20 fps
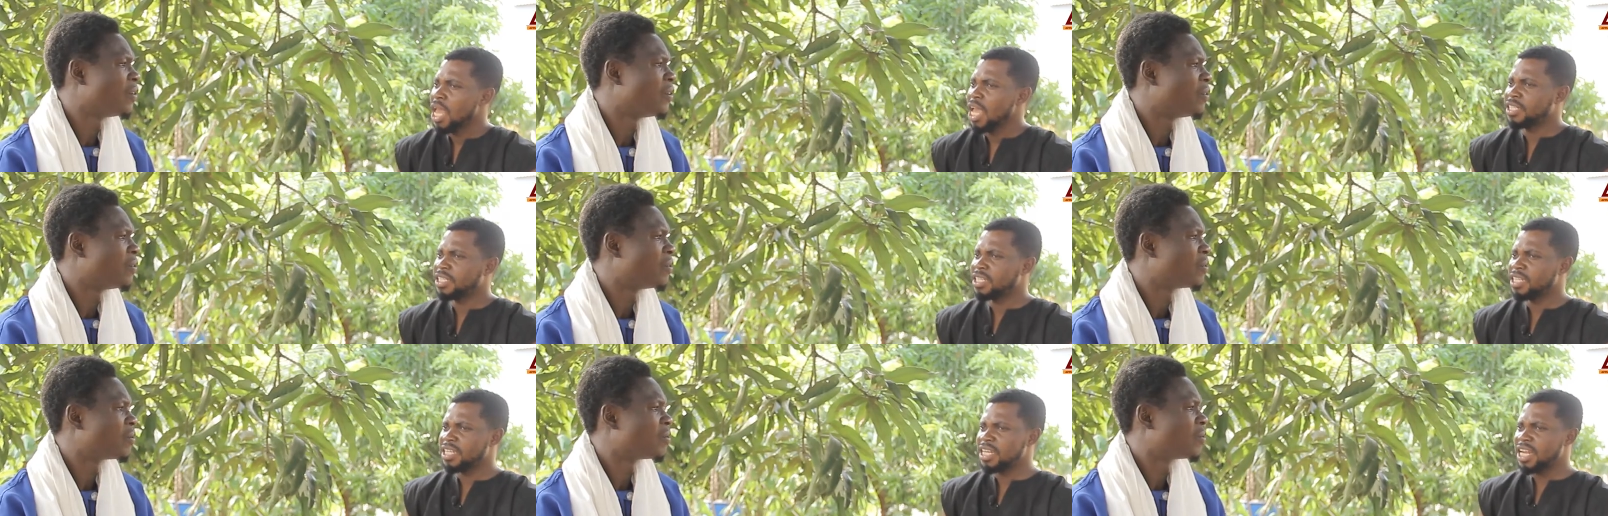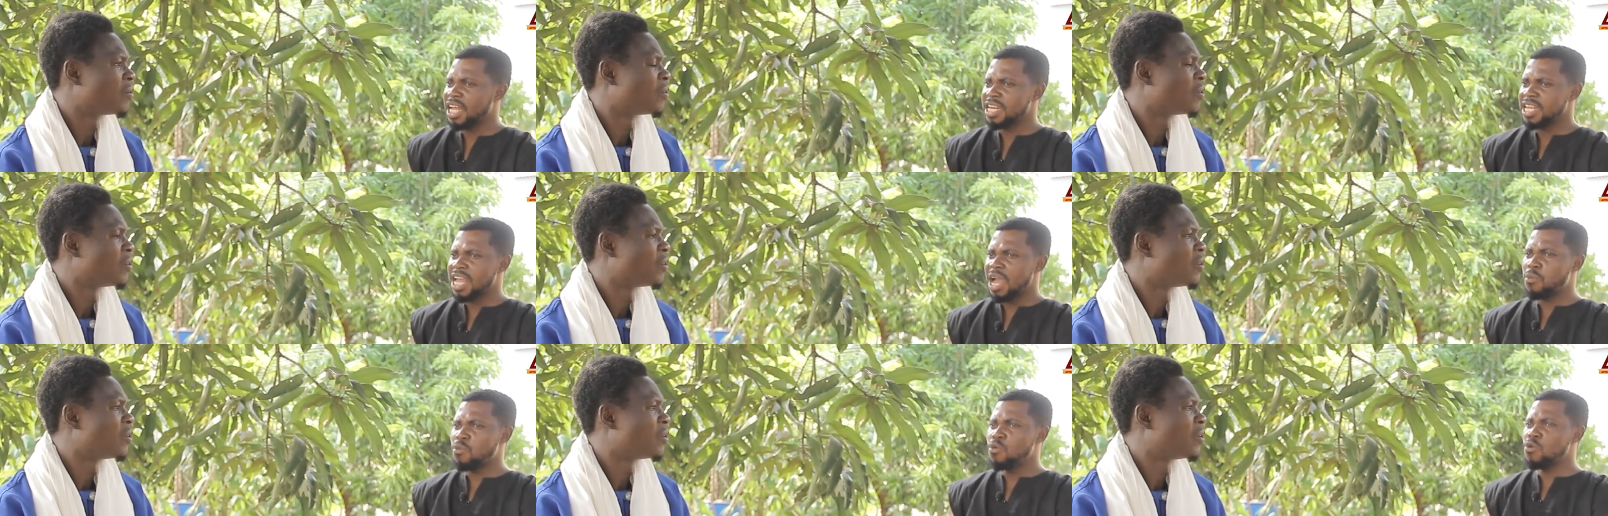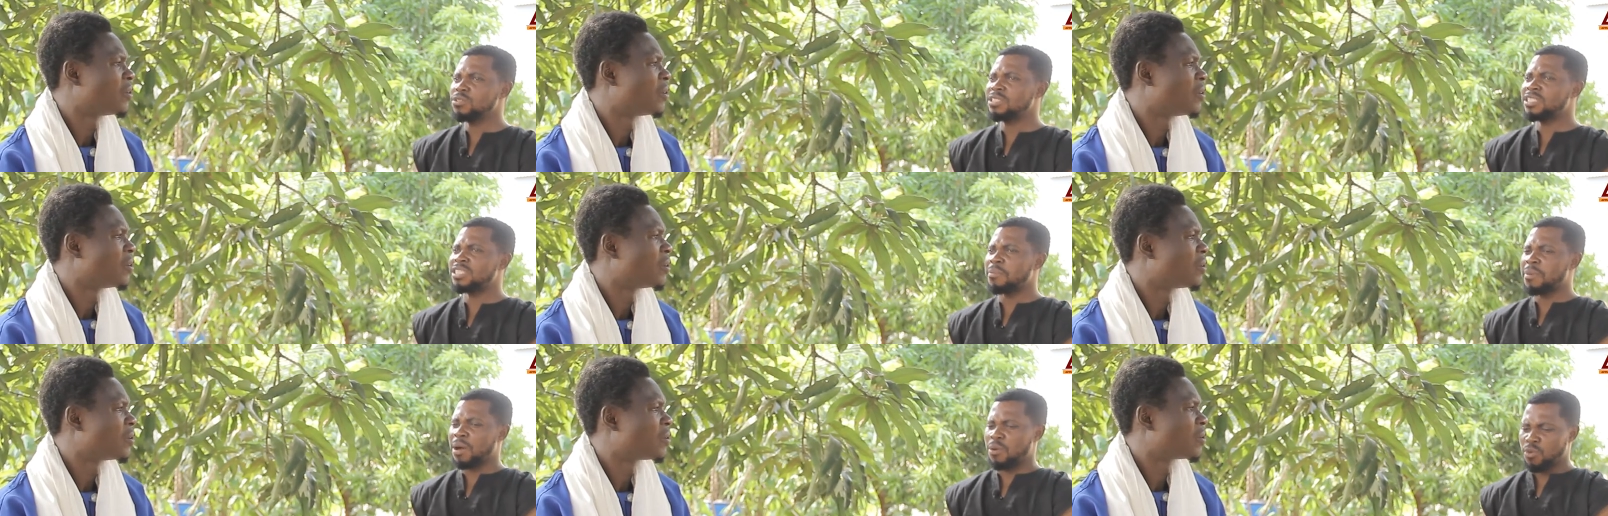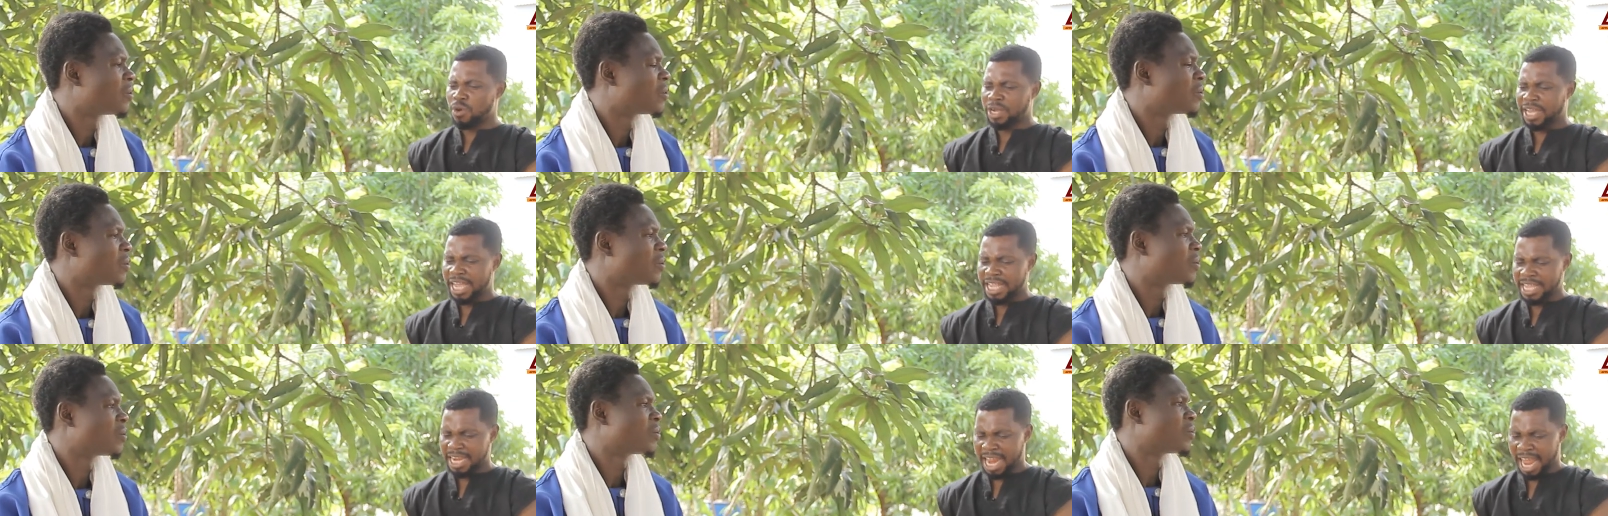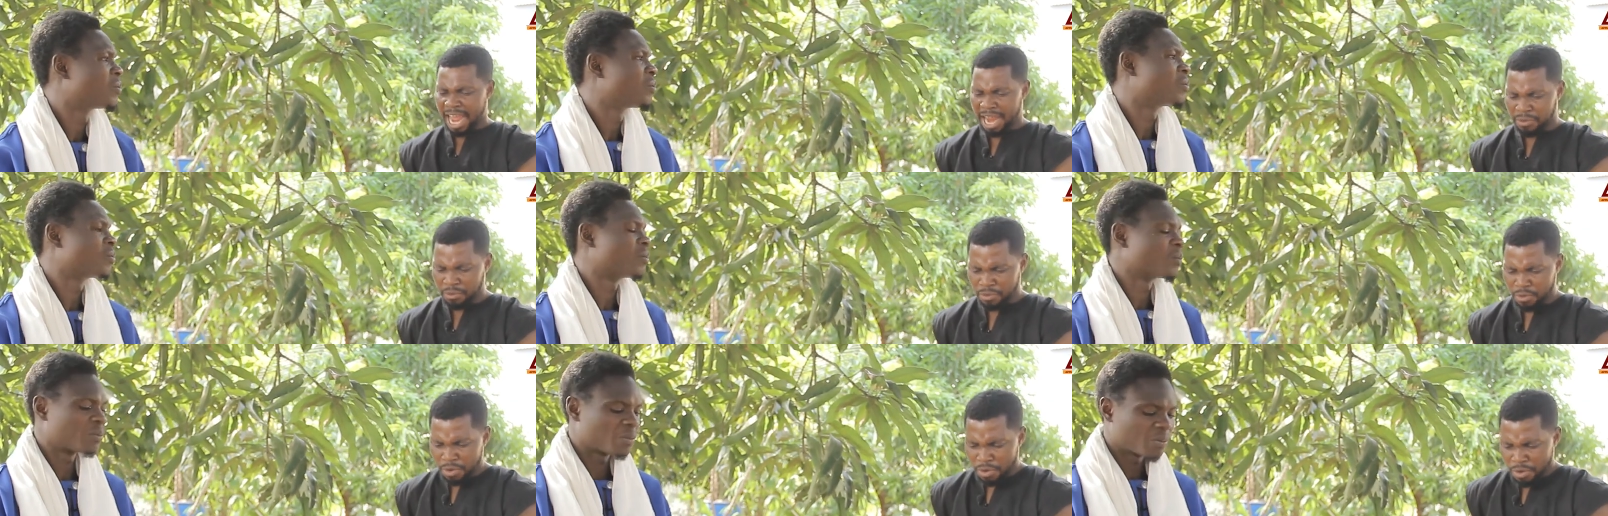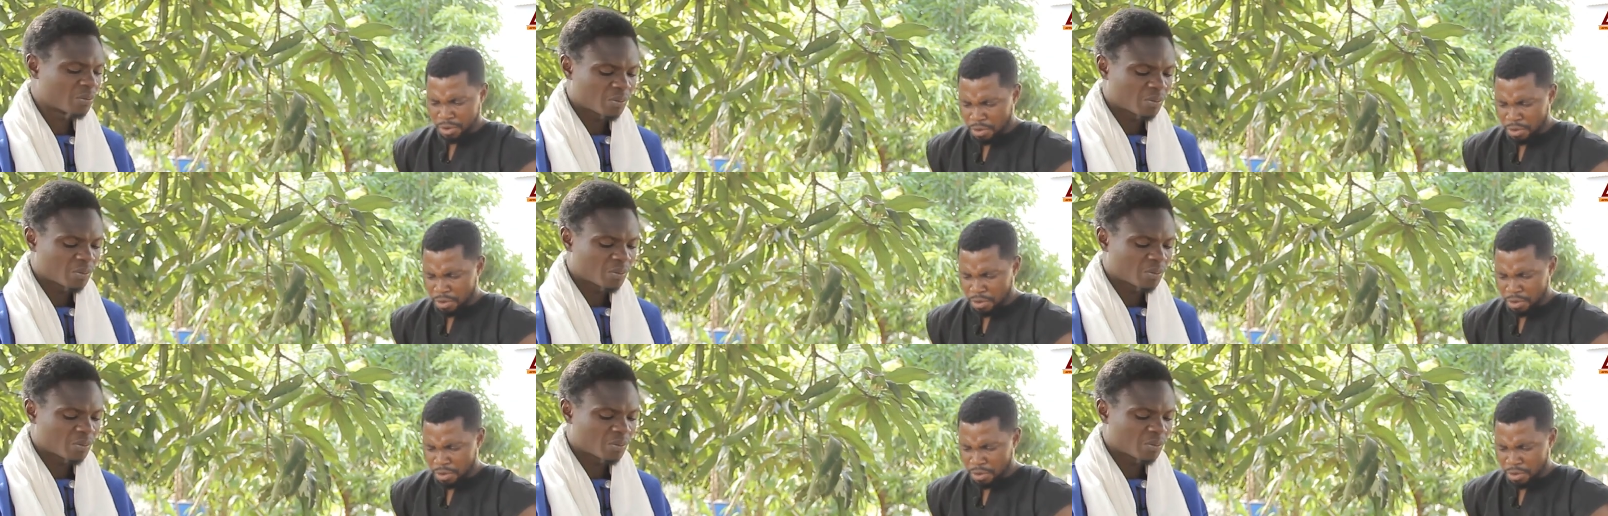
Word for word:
Speaker 1: And they are one summer walking in Anno.